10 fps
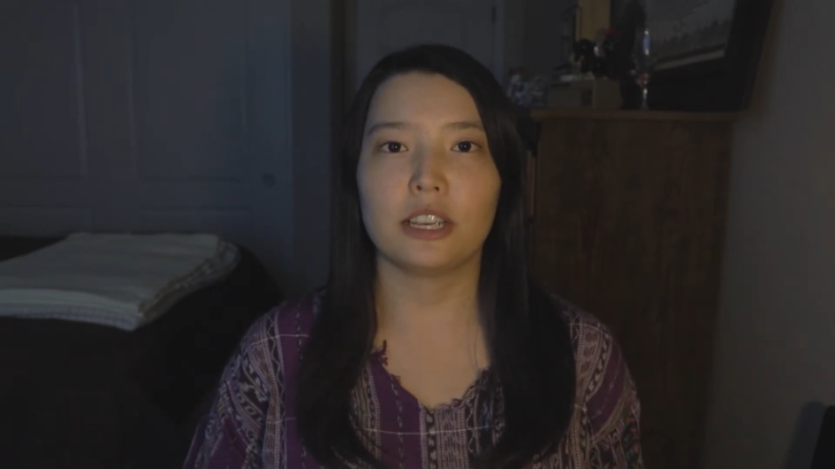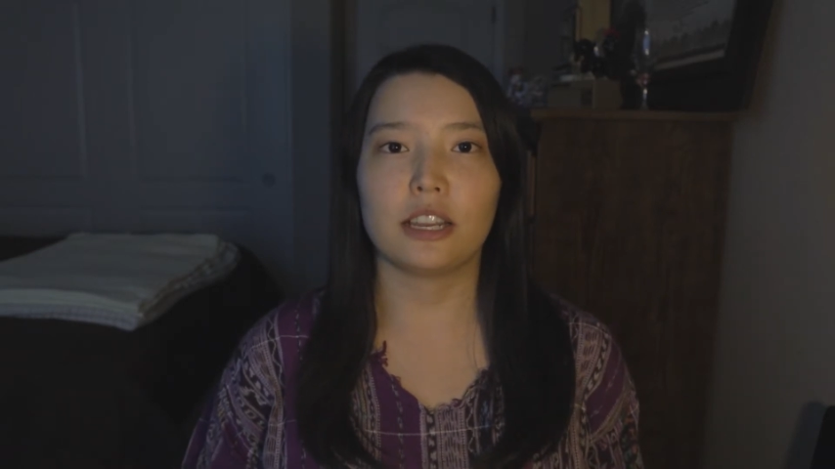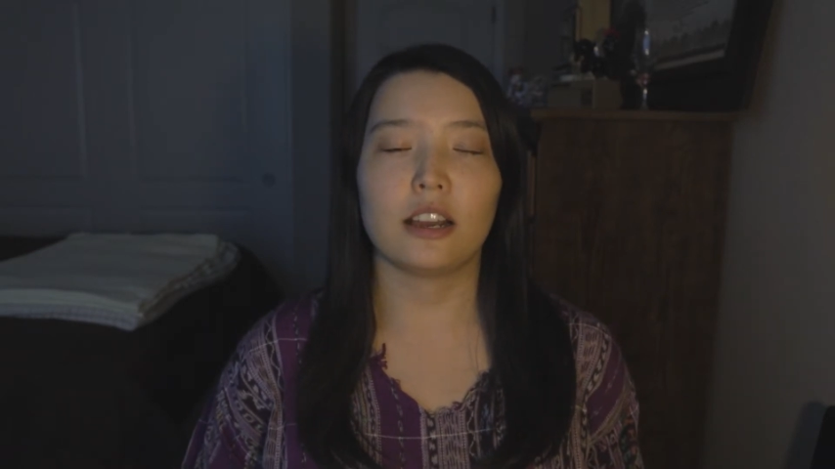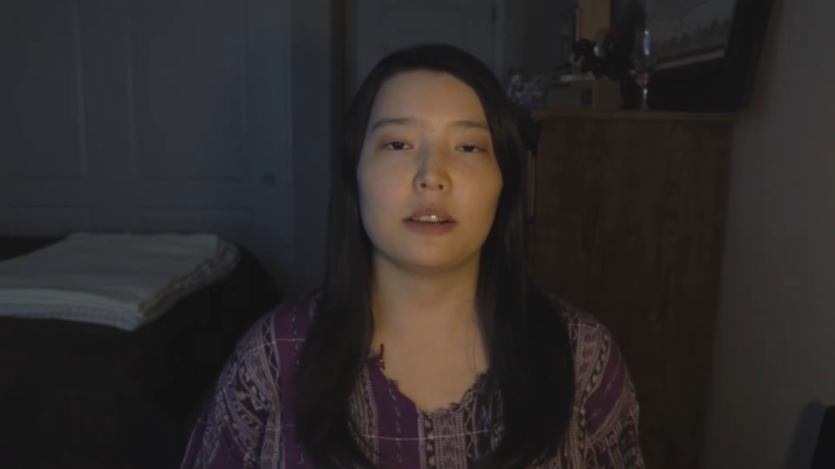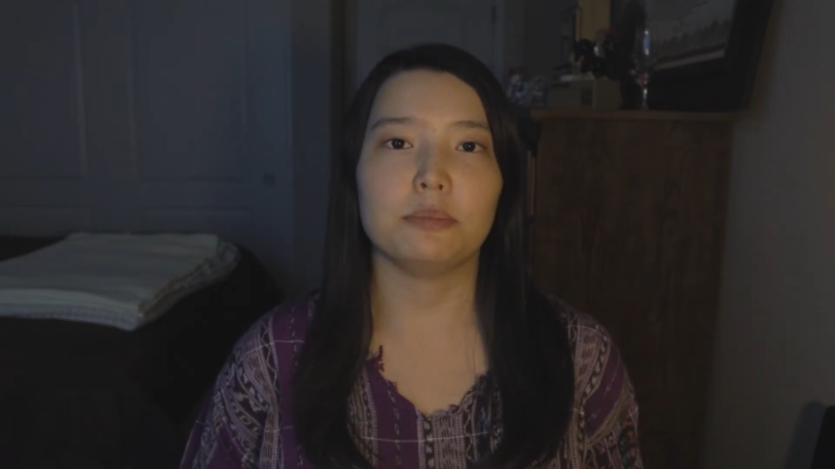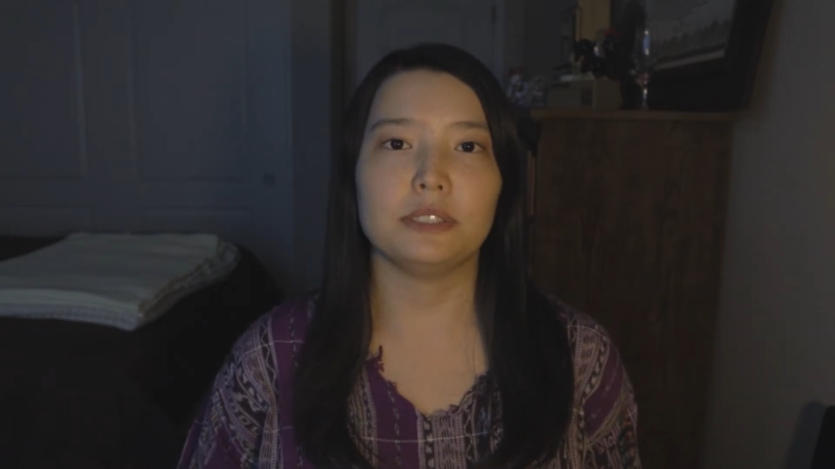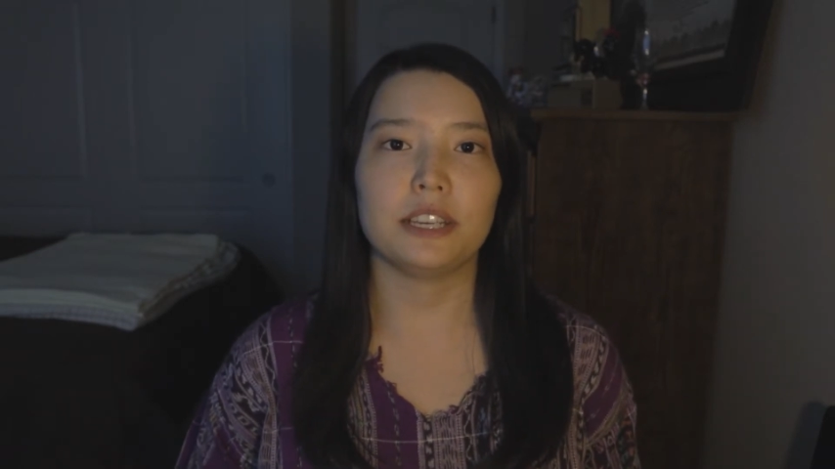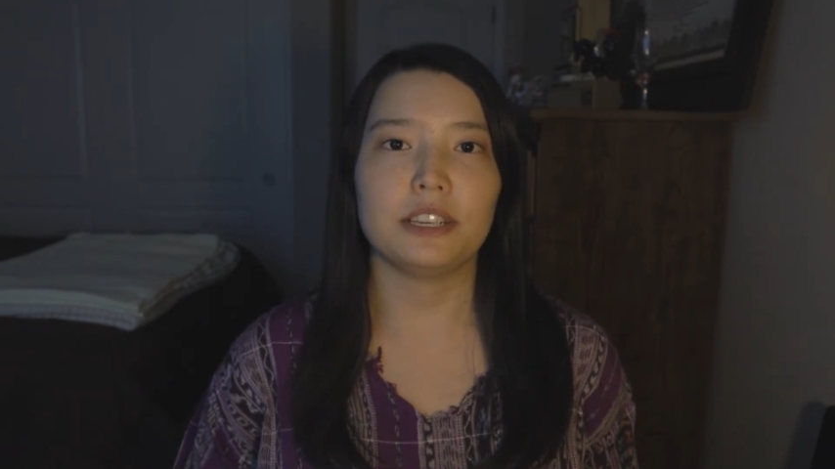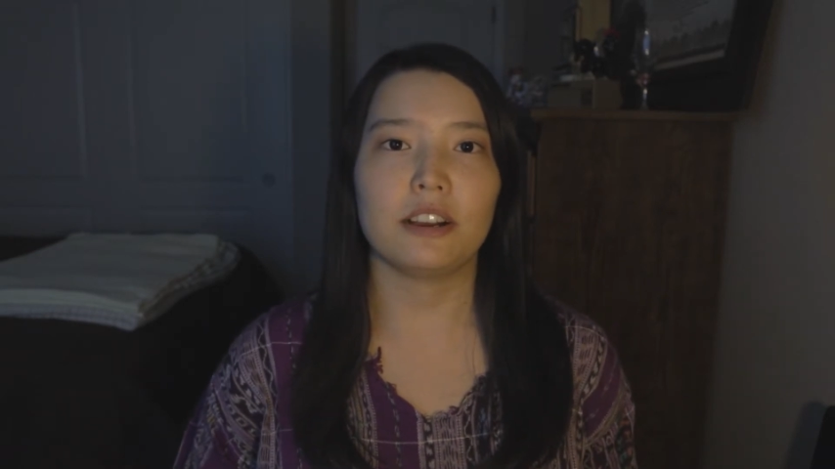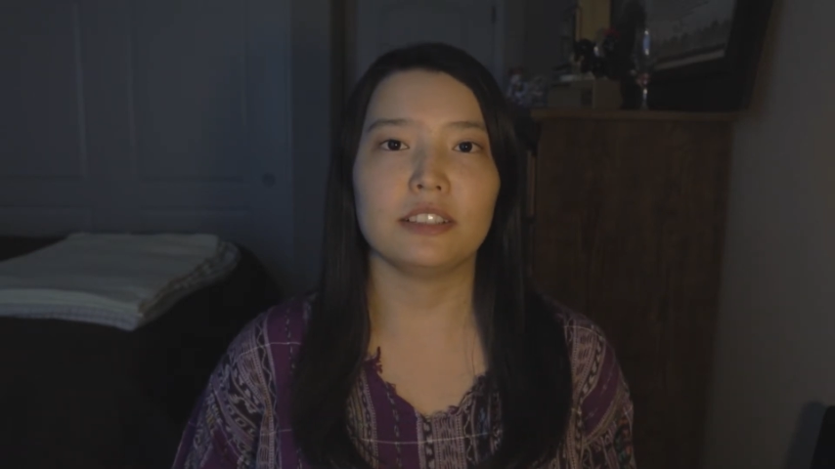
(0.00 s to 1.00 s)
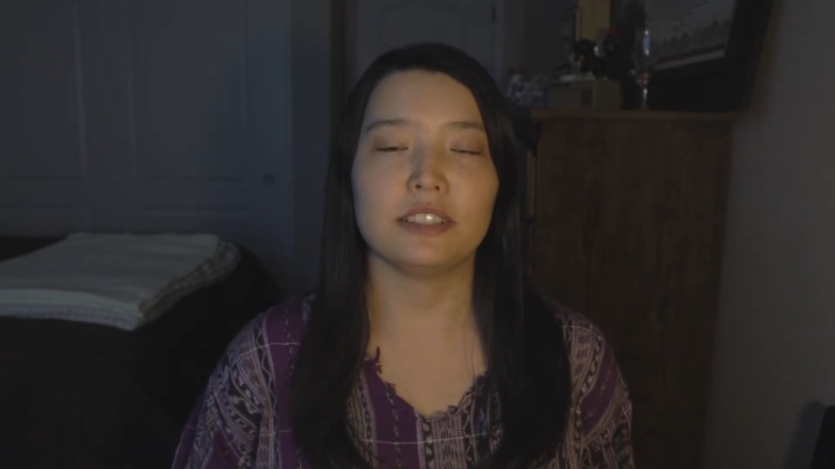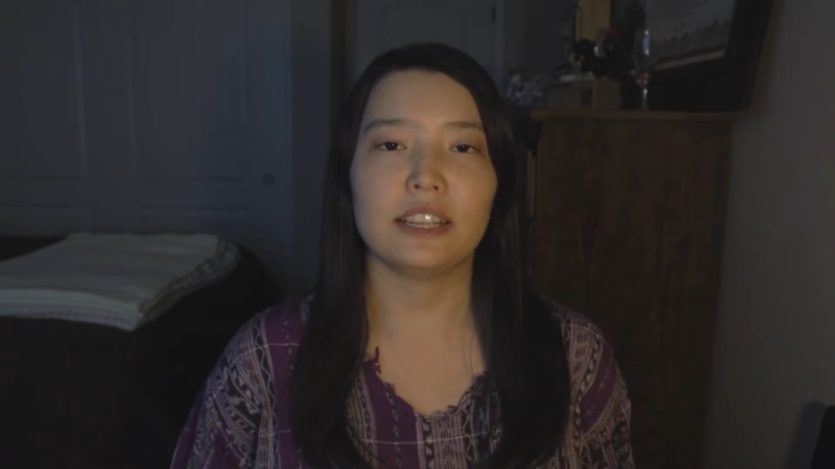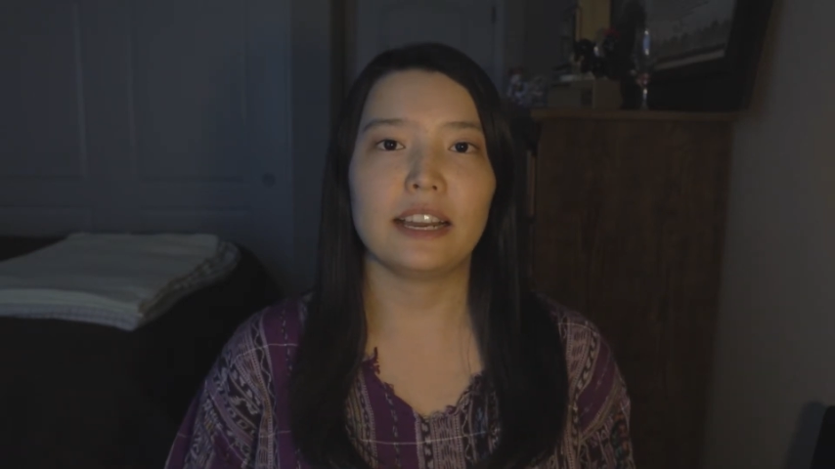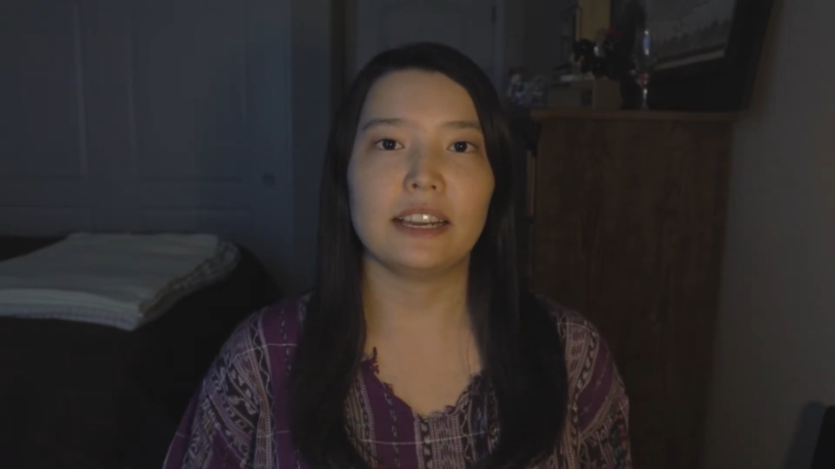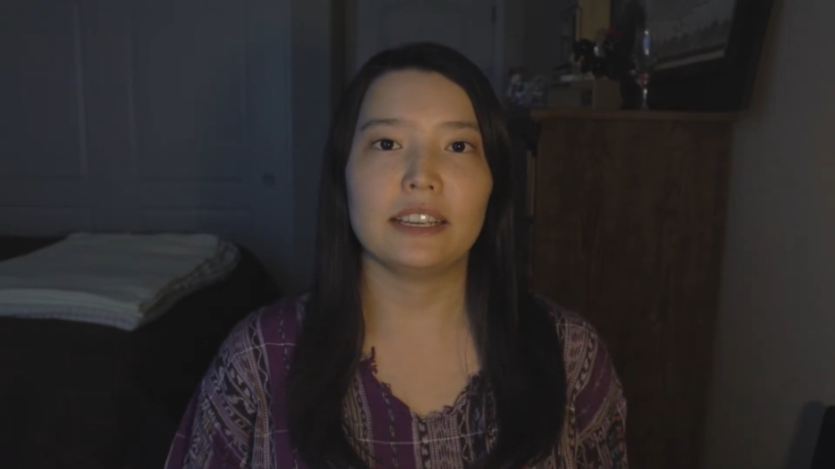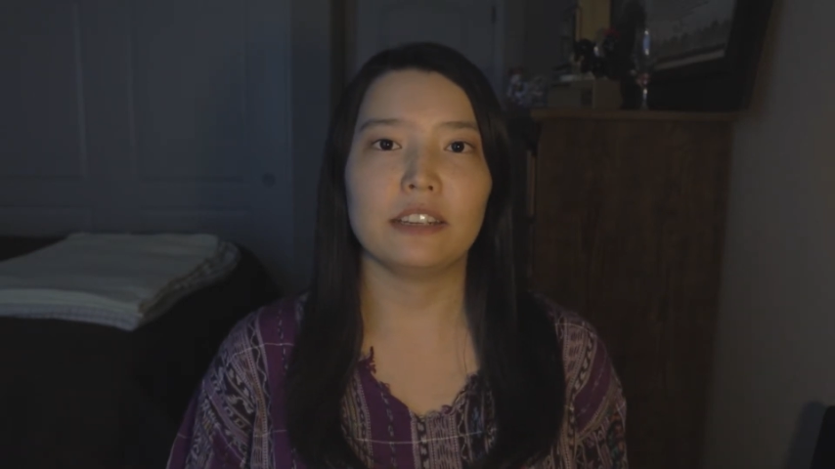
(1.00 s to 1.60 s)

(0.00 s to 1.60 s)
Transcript: an update on that,